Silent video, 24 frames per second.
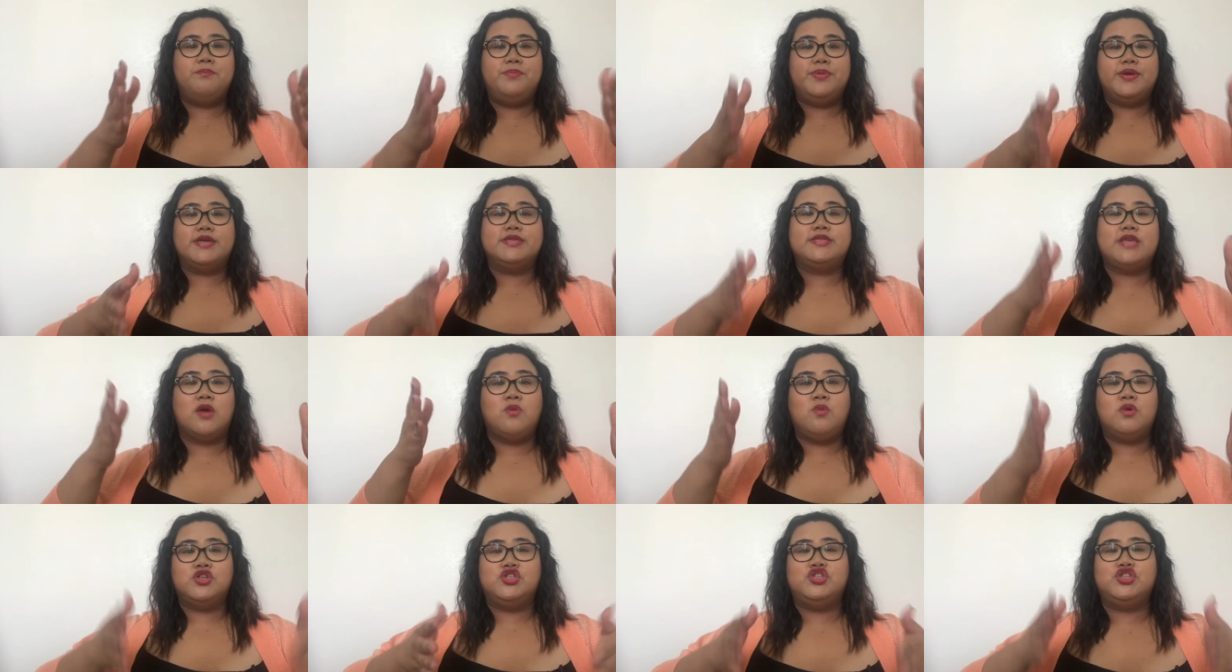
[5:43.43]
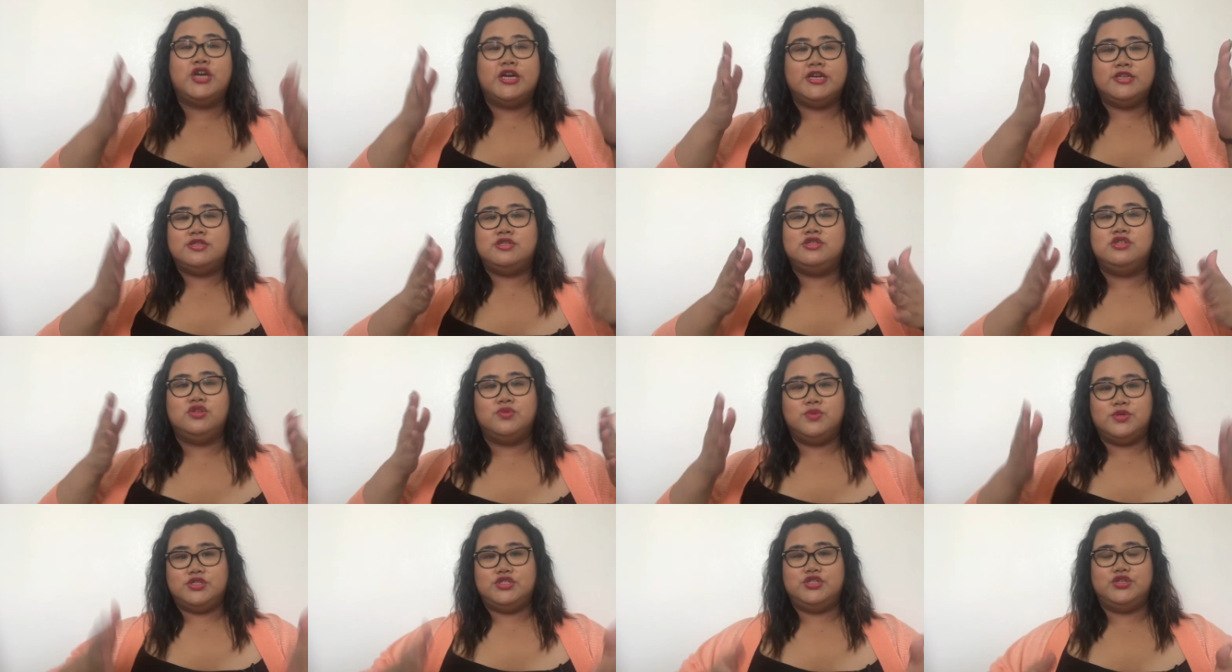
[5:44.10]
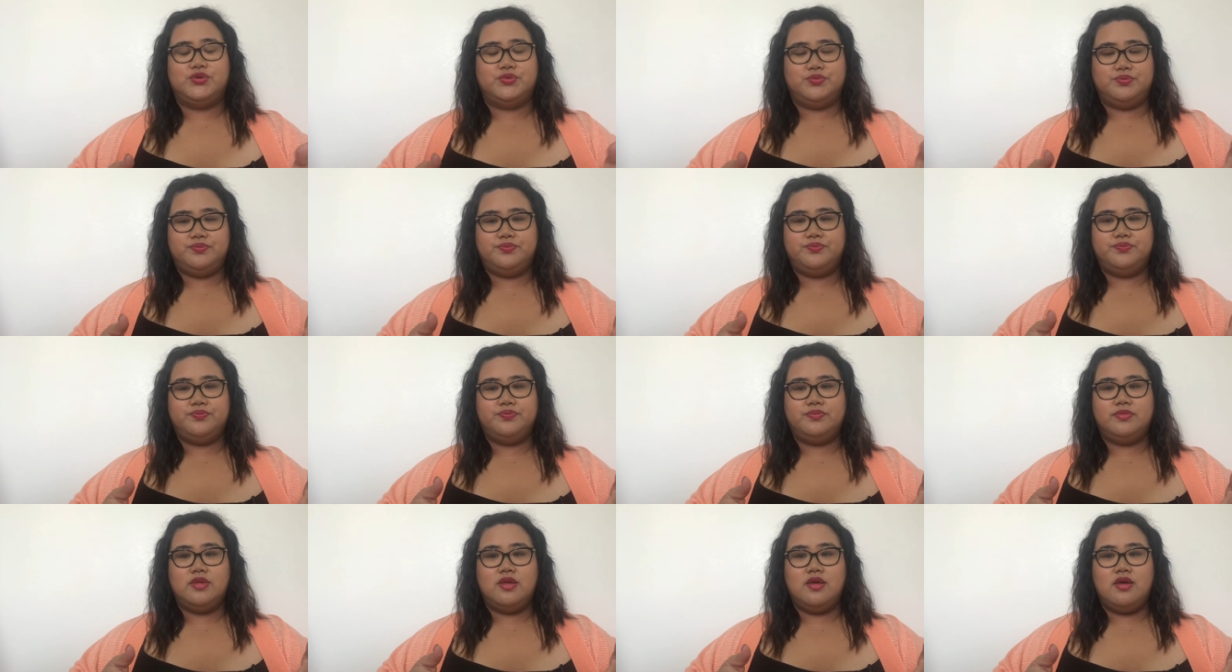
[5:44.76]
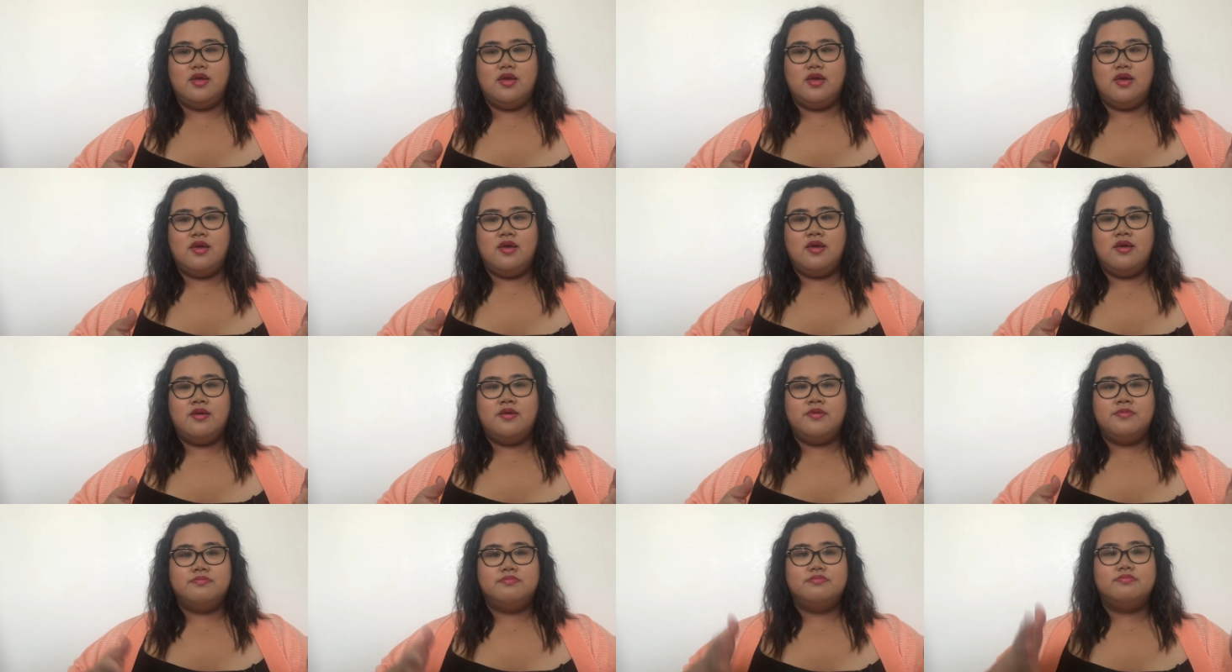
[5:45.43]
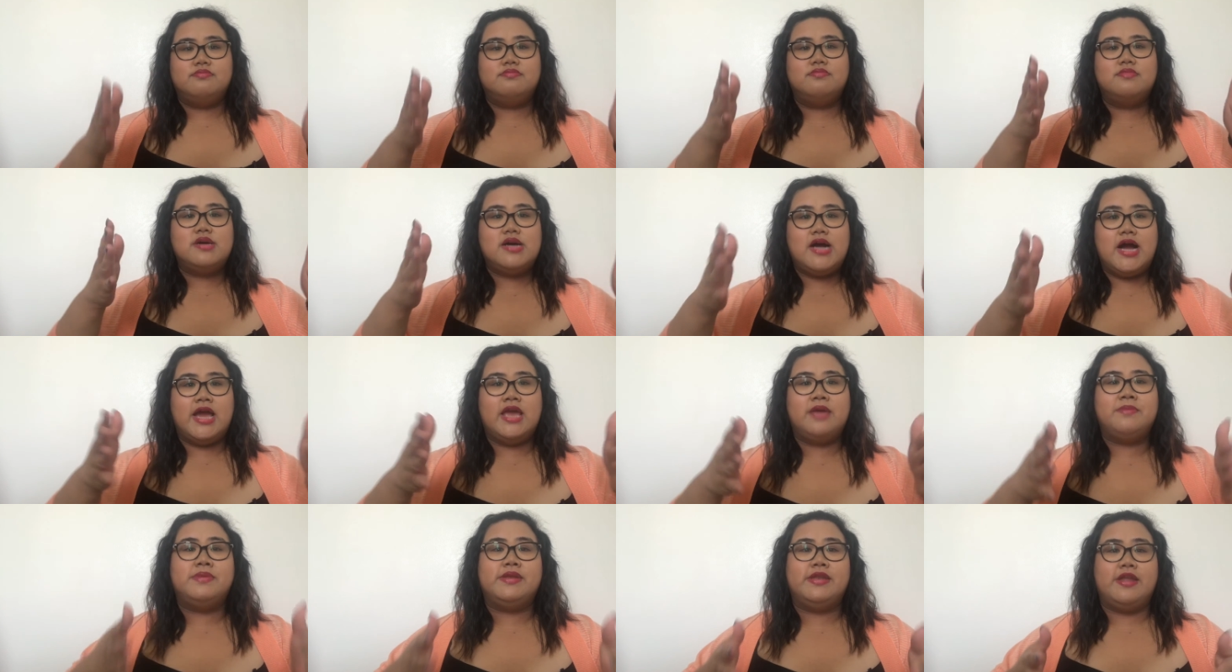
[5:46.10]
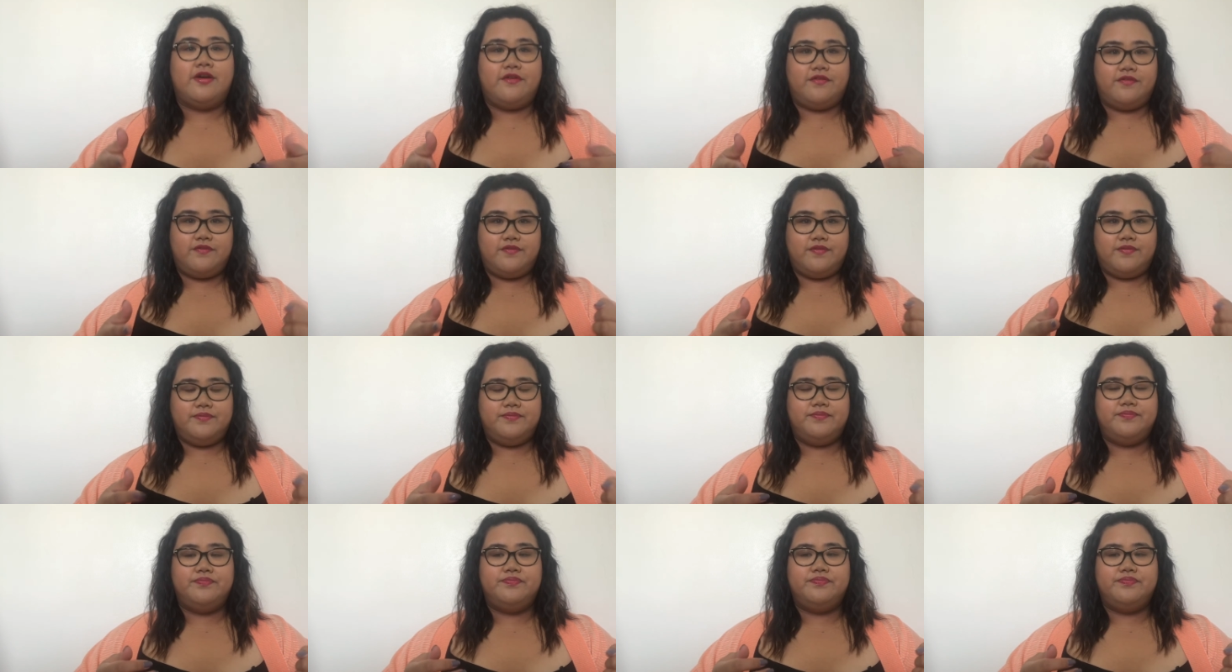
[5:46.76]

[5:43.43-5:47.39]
because I want you guys to do it too. I am enough.